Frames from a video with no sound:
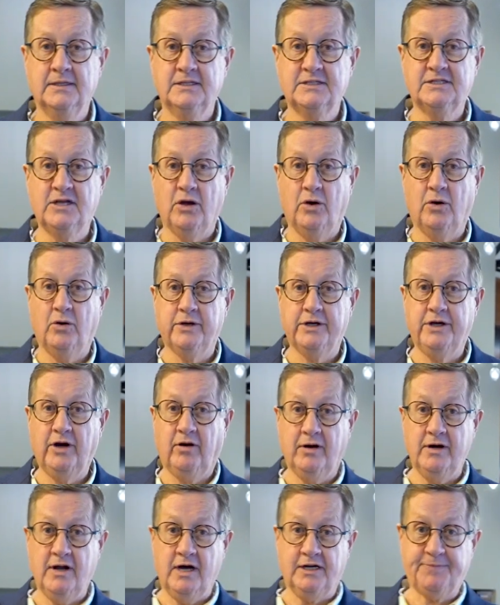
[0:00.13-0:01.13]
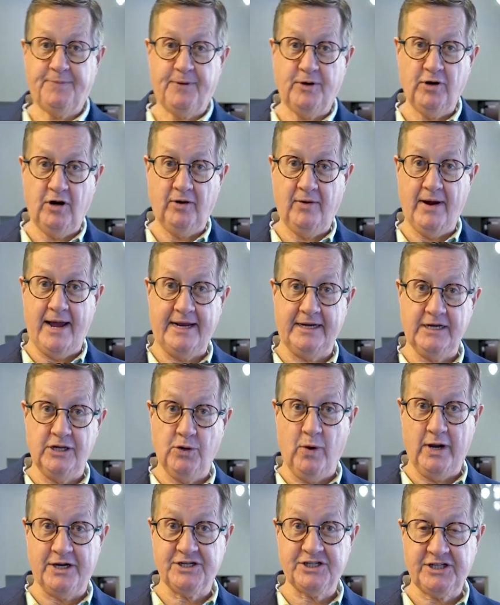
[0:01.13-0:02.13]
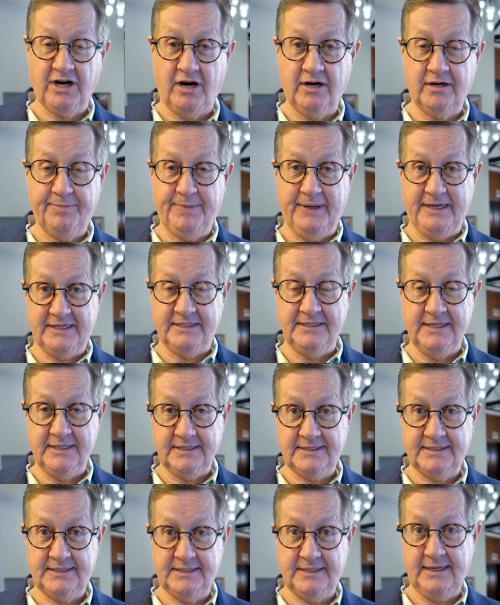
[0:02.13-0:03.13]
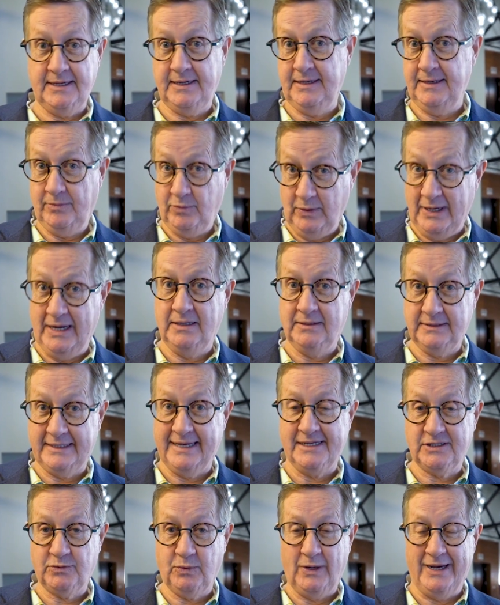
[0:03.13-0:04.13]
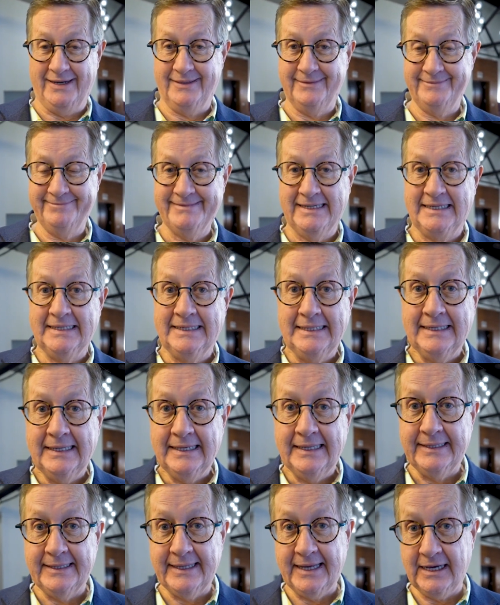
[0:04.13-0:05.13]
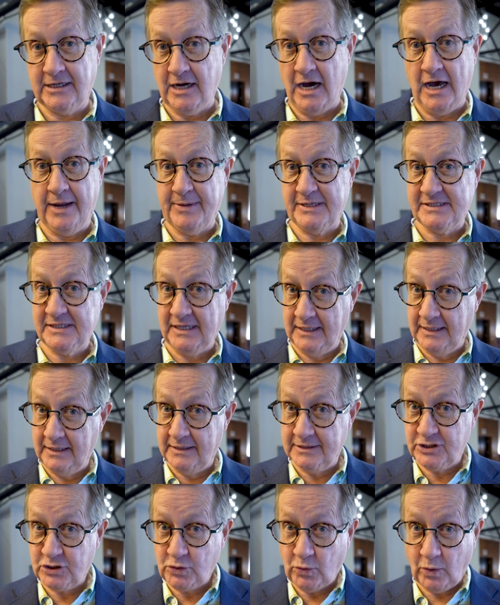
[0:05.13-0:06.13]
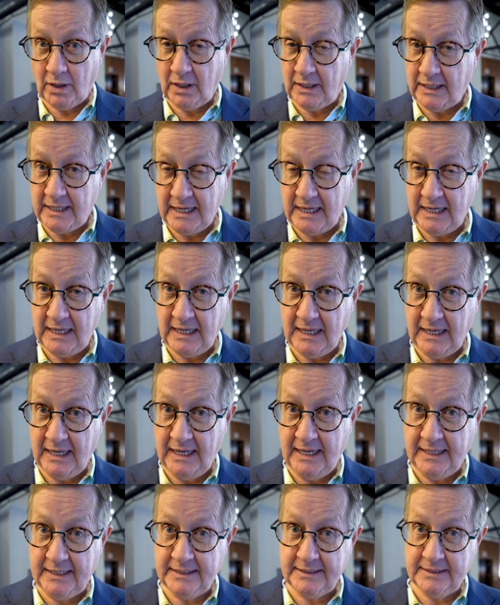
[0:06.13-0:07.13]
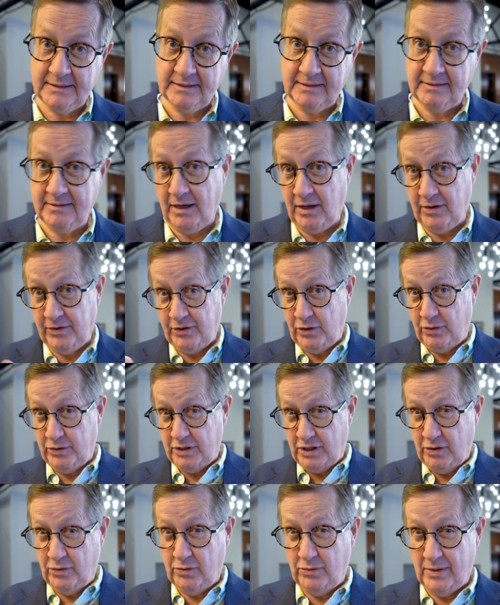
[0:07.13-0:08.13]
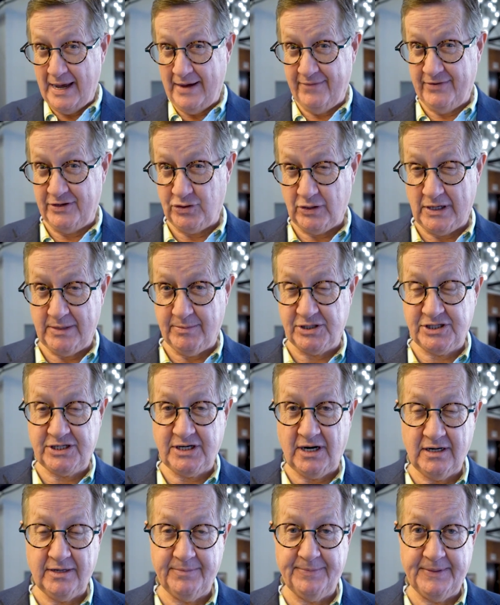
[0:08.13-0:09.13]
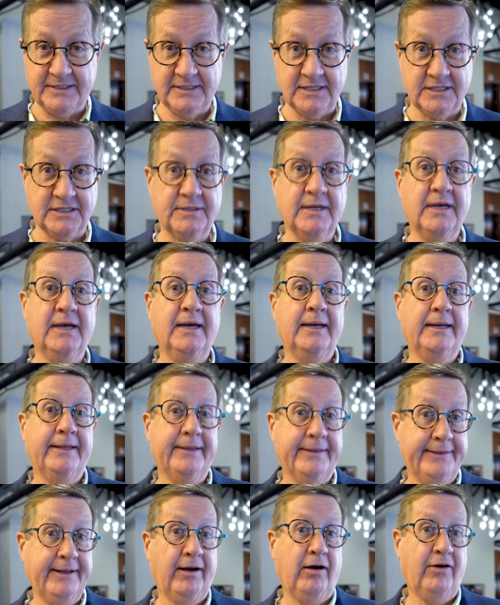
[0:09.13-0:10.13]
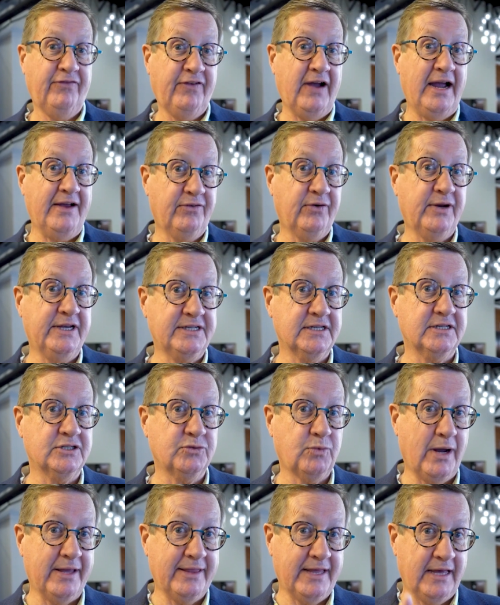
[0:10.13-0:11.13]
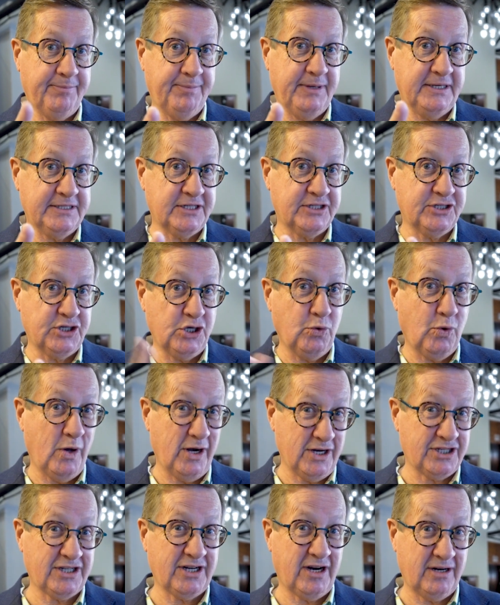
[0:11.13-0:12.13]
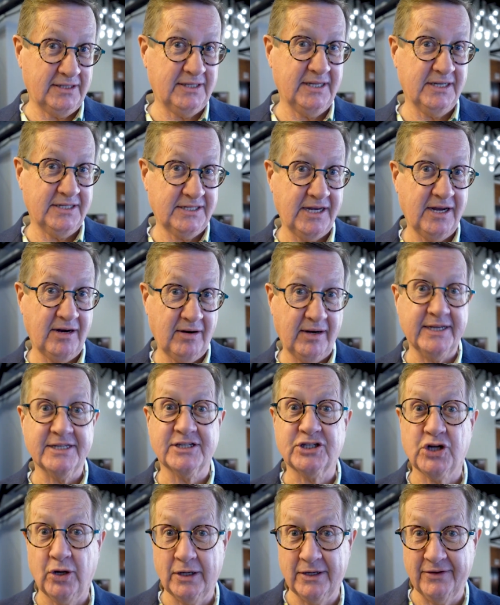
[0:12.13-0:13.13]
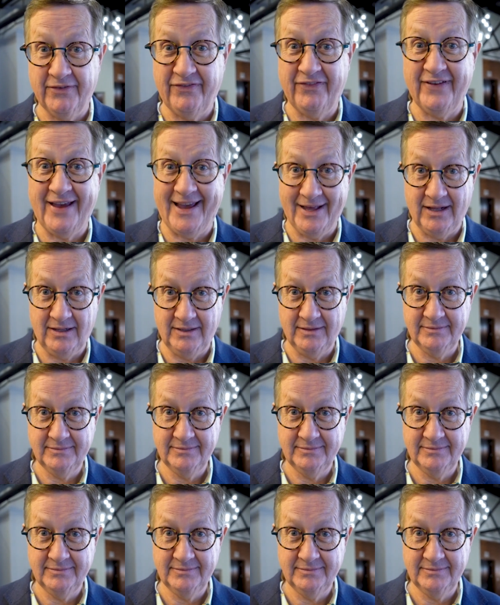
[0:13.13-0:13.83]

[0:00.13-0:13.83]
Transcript: So you're an entrepreneur, right? You want to start a business? Well, guess what? The economy's a little squirrely, and although you have a dream to start a business, there are five reasons why that business you want to start this year is going to fail.